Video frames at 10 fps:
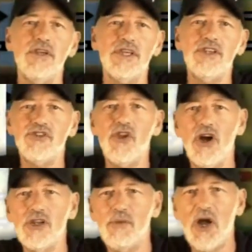It is
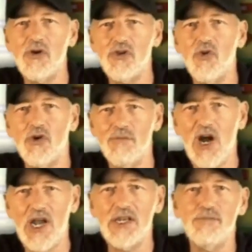not about your
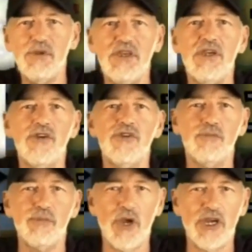mind being
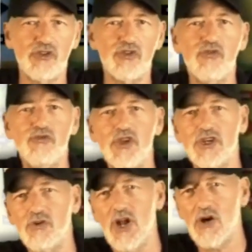under pressure to
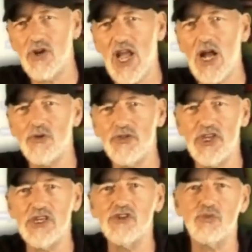figure out how
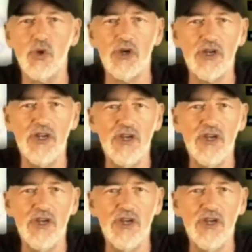things work,